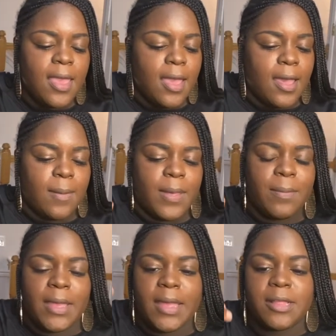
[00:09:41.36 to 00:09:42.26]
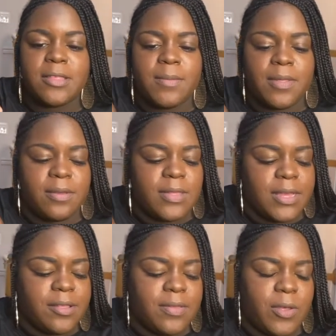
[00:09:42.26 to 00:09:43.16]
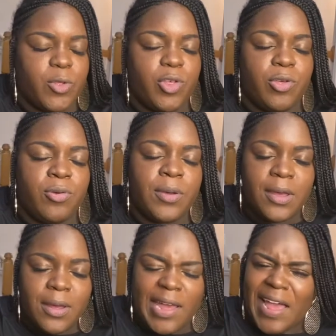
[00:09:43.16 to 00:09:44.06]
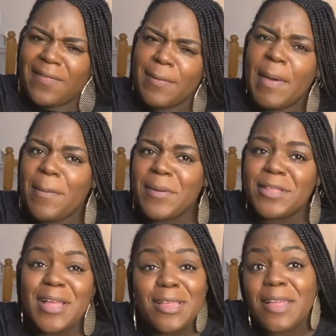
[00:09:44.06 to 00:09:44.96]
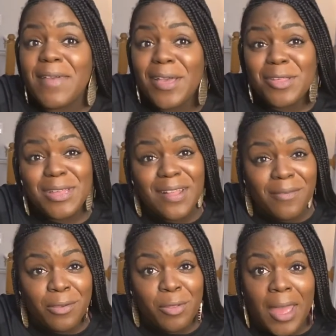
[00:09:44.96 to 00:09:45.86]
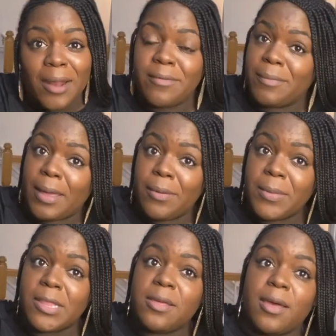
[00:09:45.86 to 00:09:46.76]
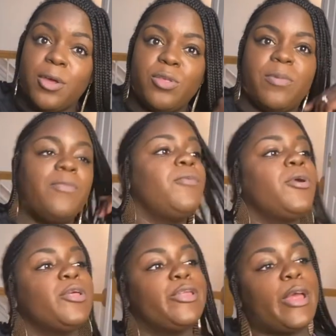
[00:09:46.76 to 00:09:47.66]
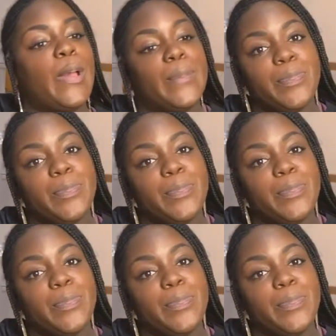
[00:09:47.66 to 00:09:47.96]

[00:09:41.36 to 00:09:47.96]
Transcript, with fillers: Um, I might add some other things on there too. And the pepper sauce I've actually never tried with my homemade tacos before, so